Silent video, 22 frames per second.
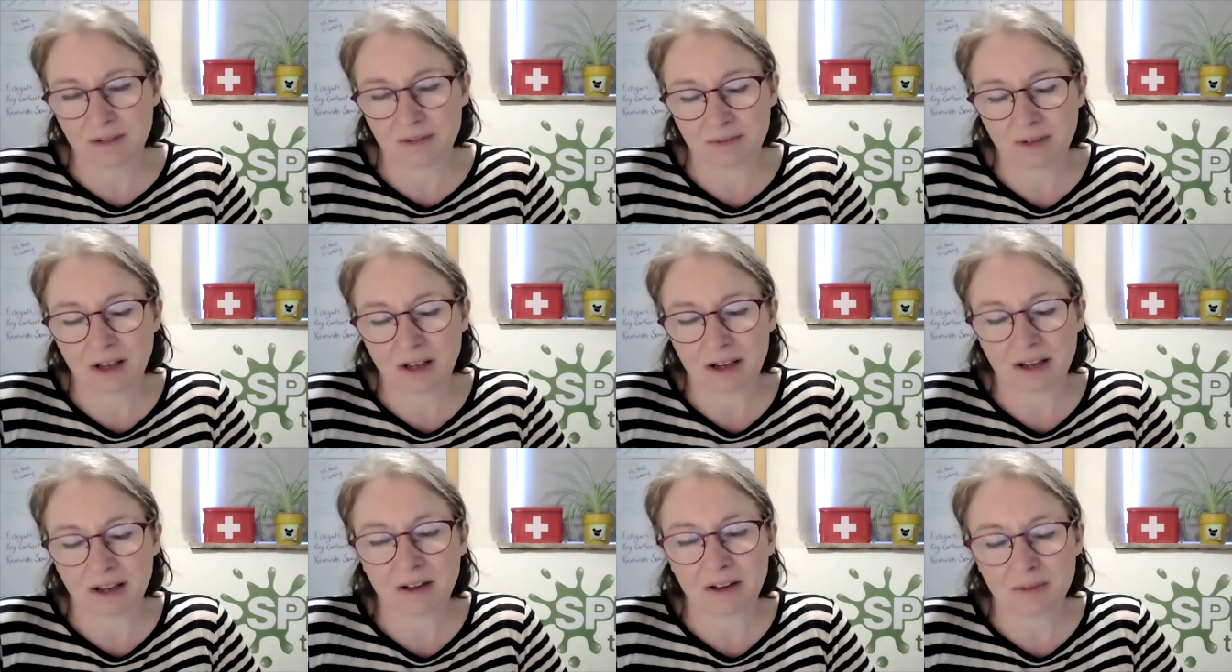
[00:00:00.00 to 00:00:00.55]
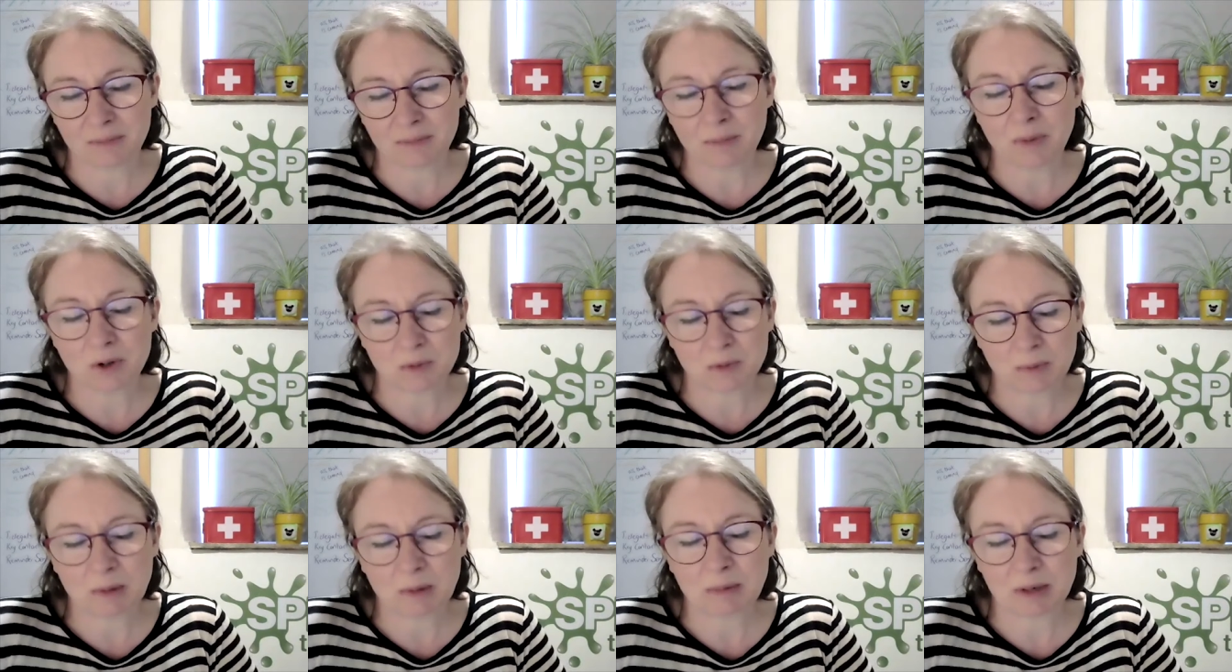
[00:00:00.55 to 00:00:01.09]
like
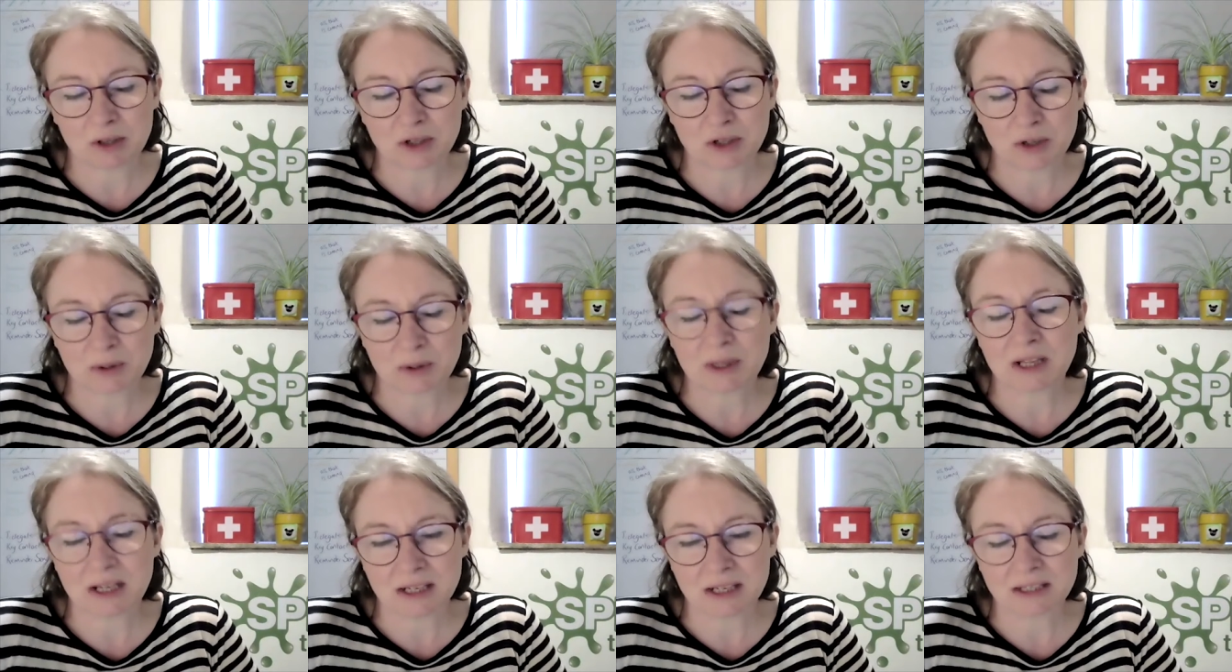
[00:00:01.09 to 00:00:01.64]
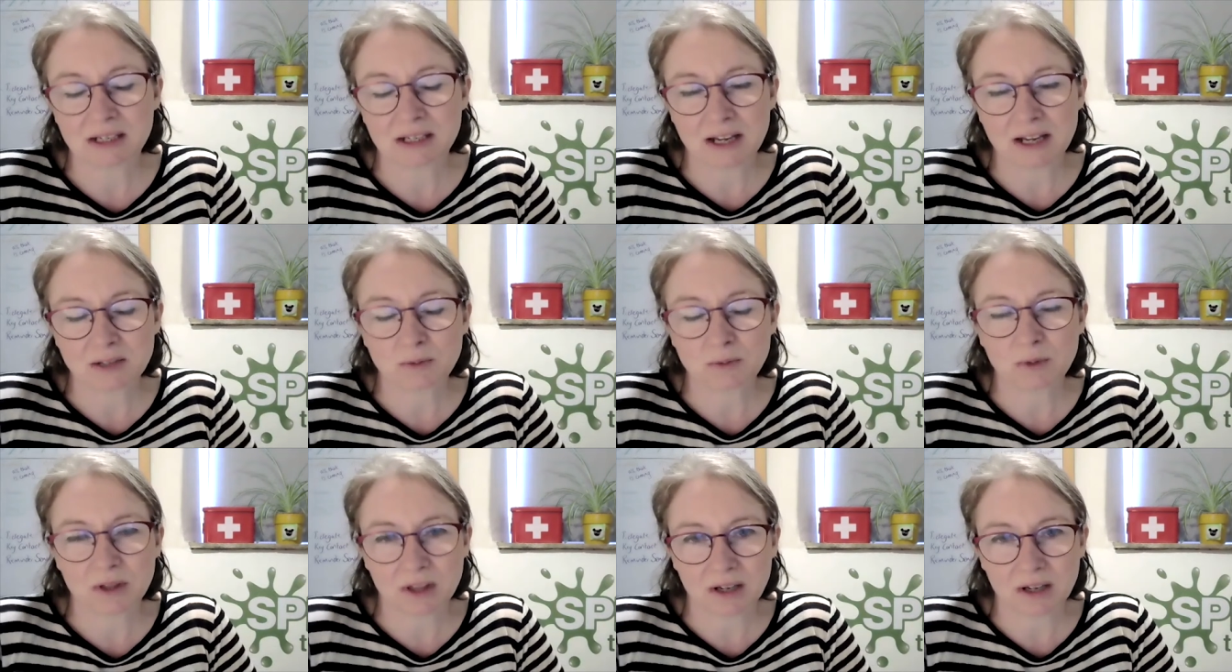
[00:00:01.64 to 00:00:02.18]
most people are doing these
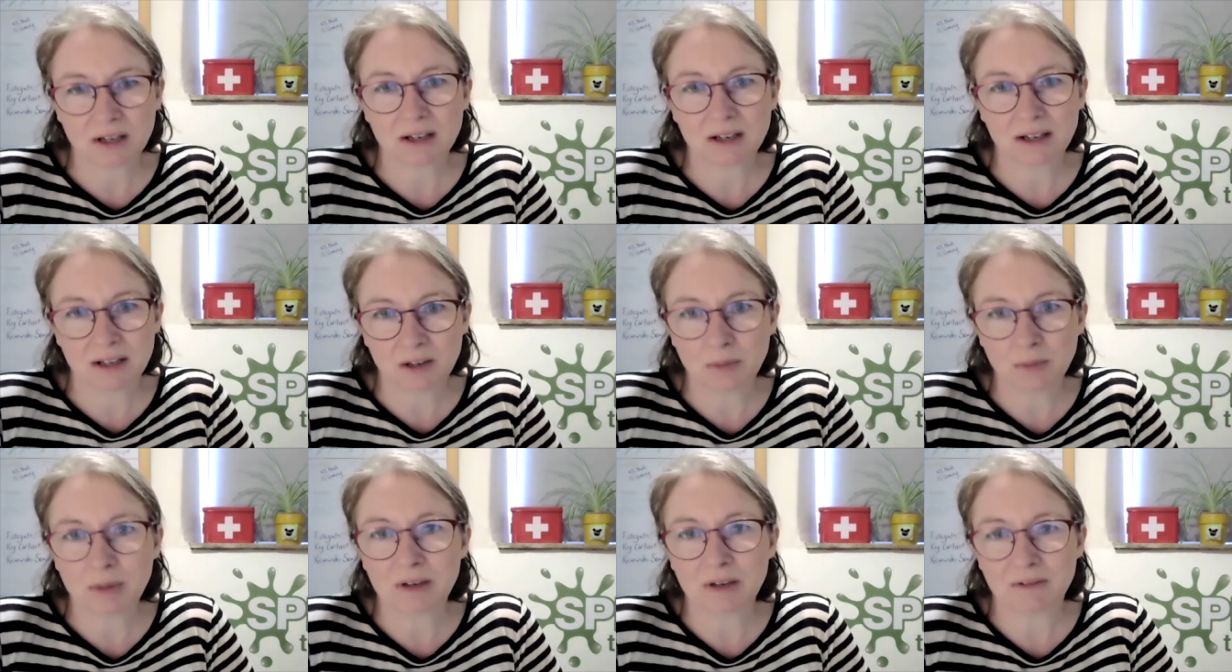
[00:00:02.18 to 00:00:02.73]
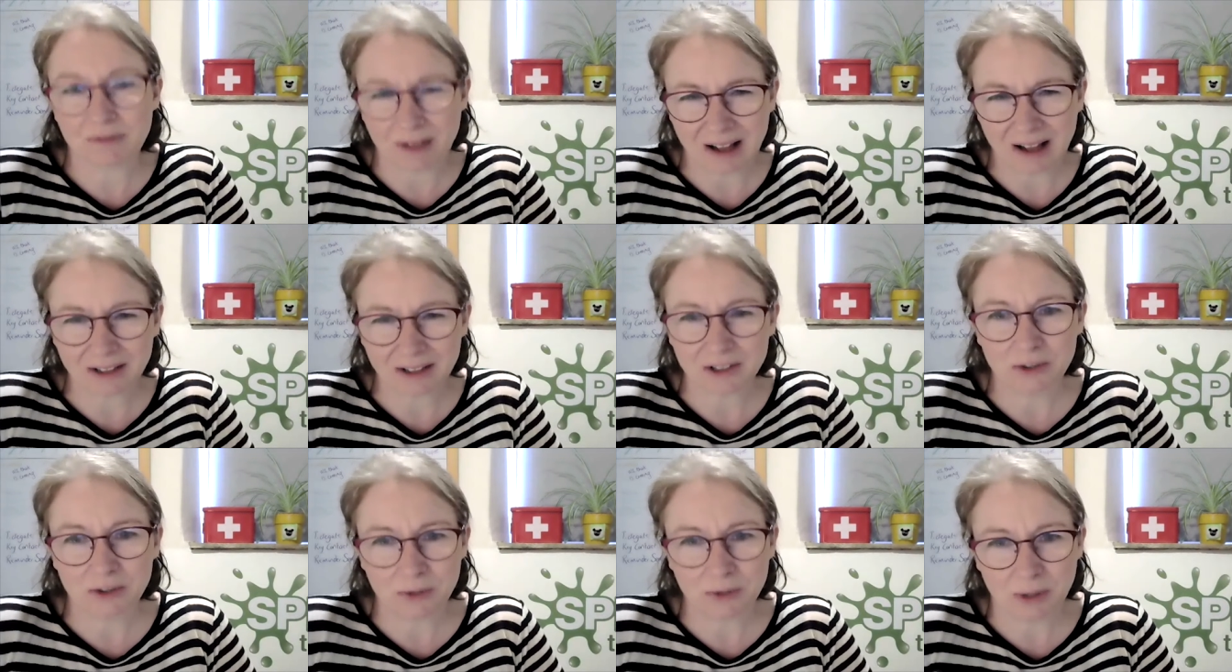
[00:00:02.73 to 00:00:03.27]
days, with a little bit of
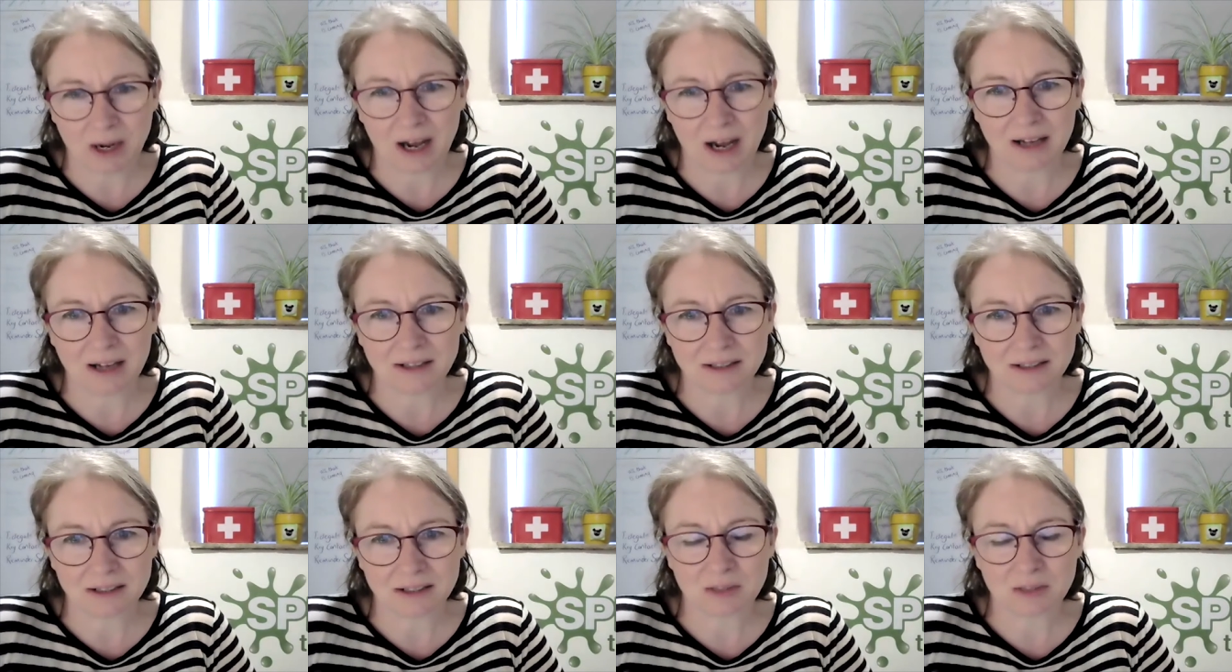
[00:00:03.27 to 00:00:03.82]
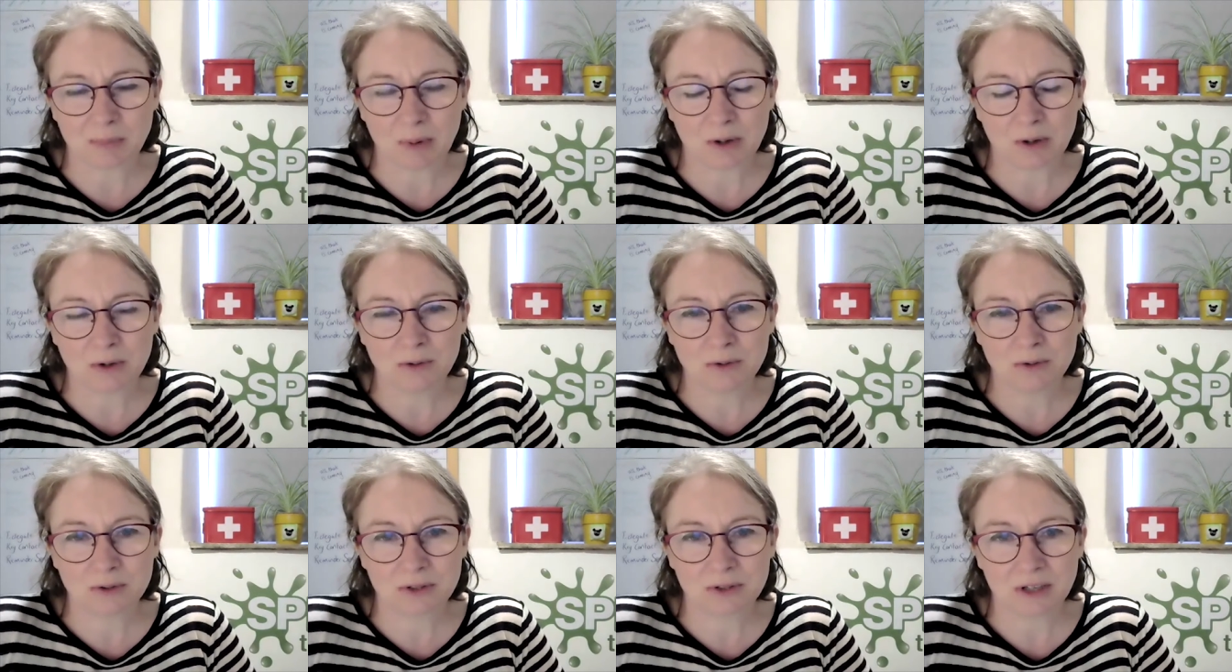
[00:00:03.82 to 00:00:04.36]
value add, I
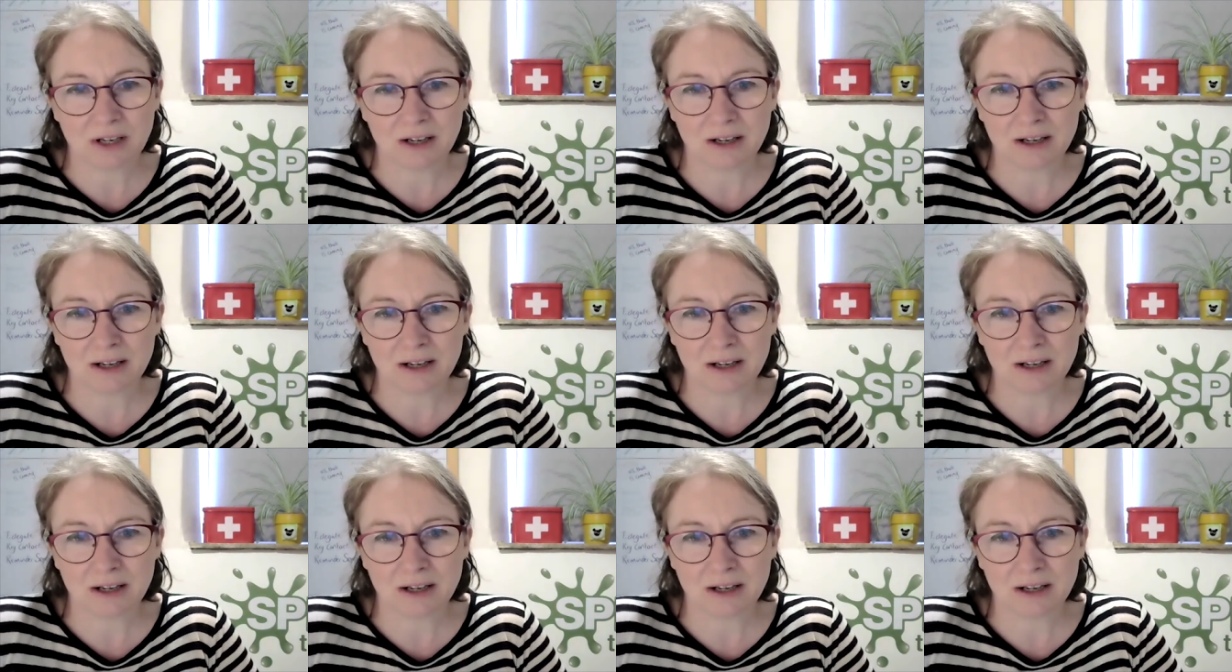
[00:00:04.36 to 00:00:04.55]
suppose.